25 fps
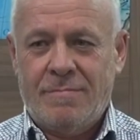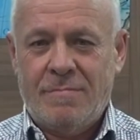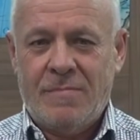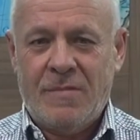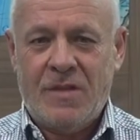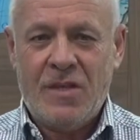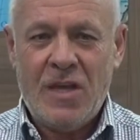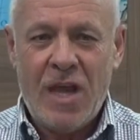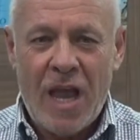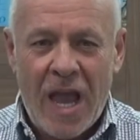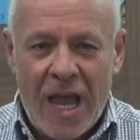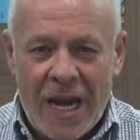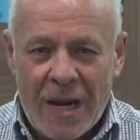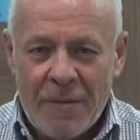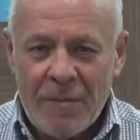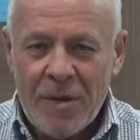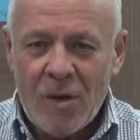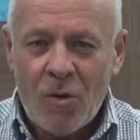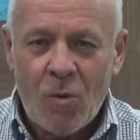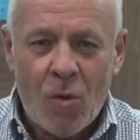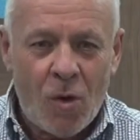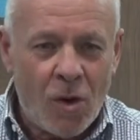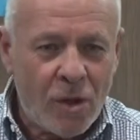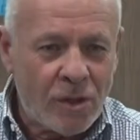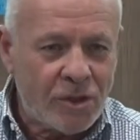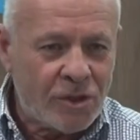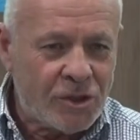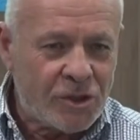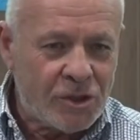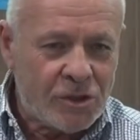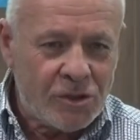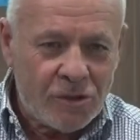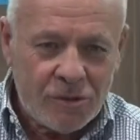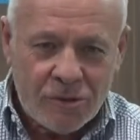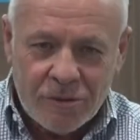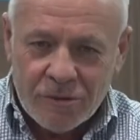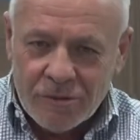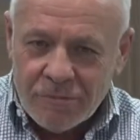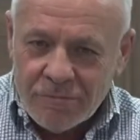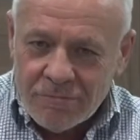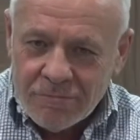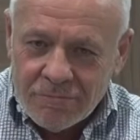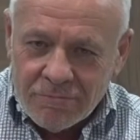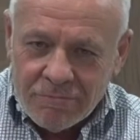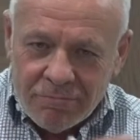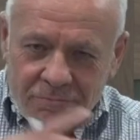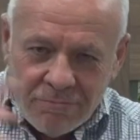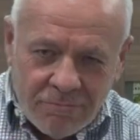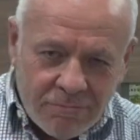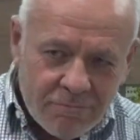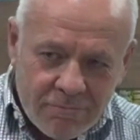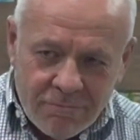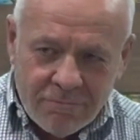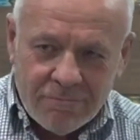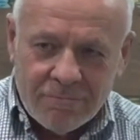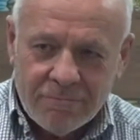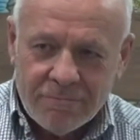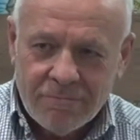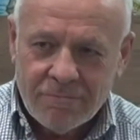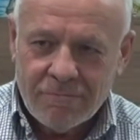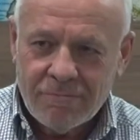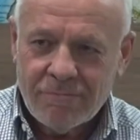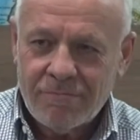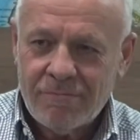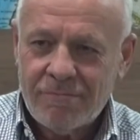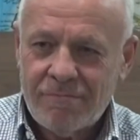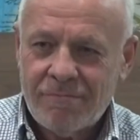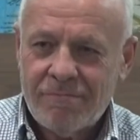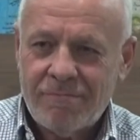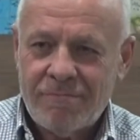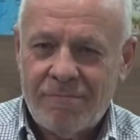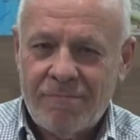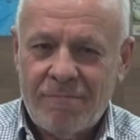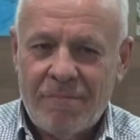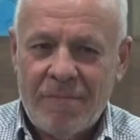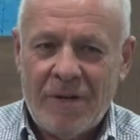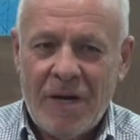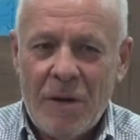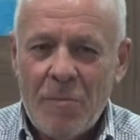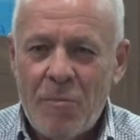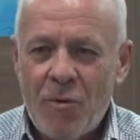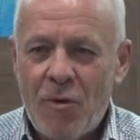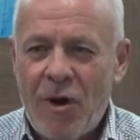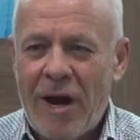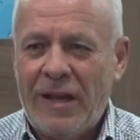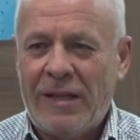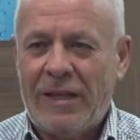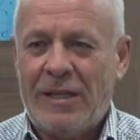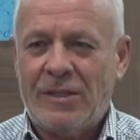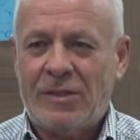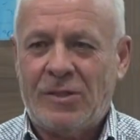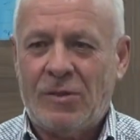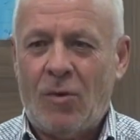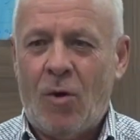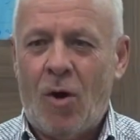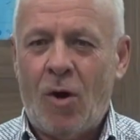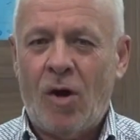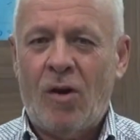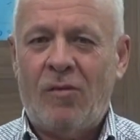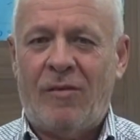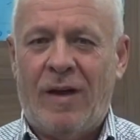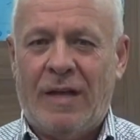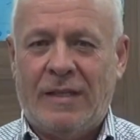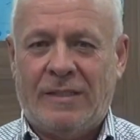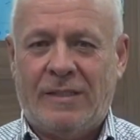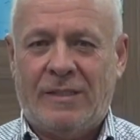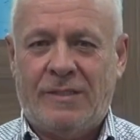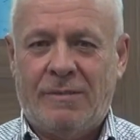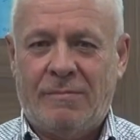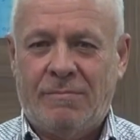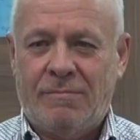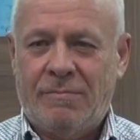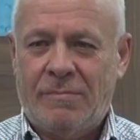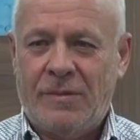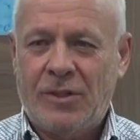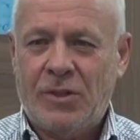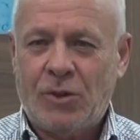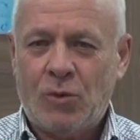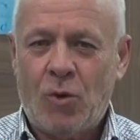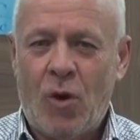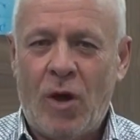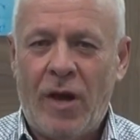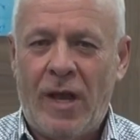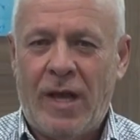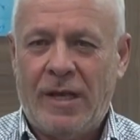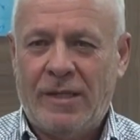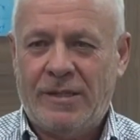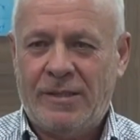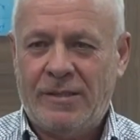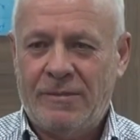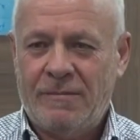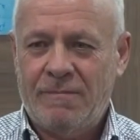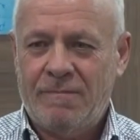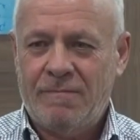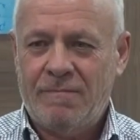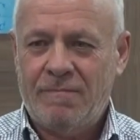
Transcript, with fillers: The enemy wants to liberate us, all of us, destroy us.